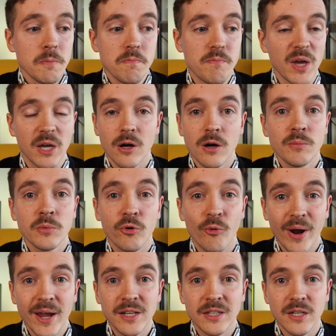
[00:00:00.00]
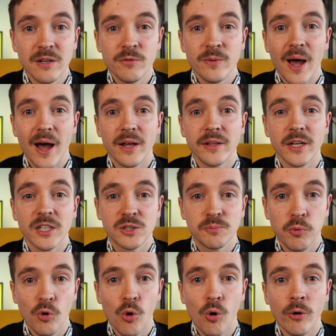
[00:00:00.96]
become creative and
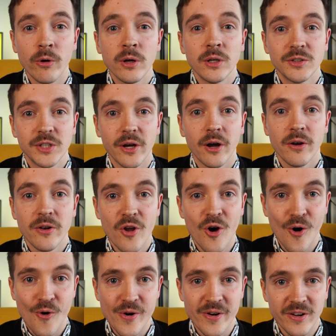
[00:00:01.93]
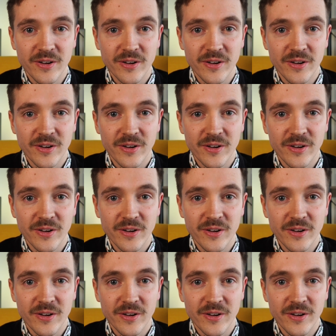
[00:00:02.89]
explore the unknown.